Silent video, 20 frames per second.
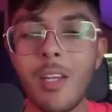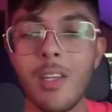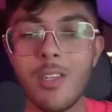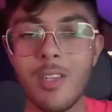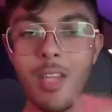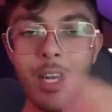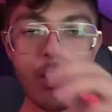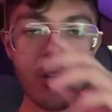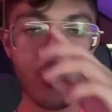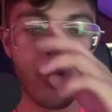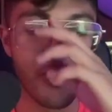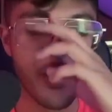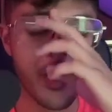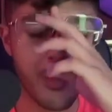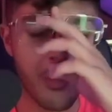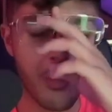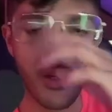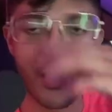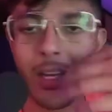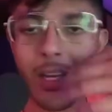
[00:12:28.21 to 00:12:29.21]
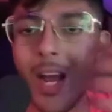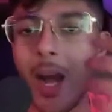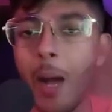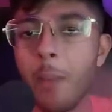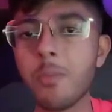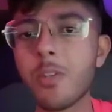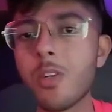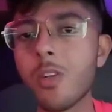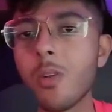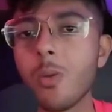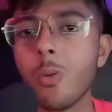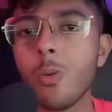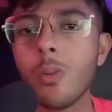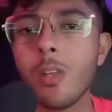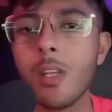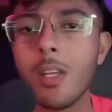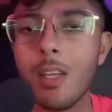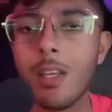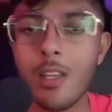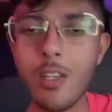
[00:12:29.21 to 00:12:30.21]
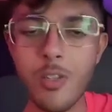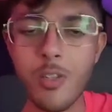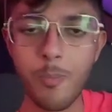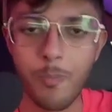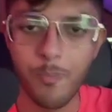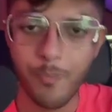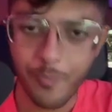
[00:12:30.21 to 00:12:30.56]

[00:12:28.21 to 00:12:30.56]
is that, this market absolutely is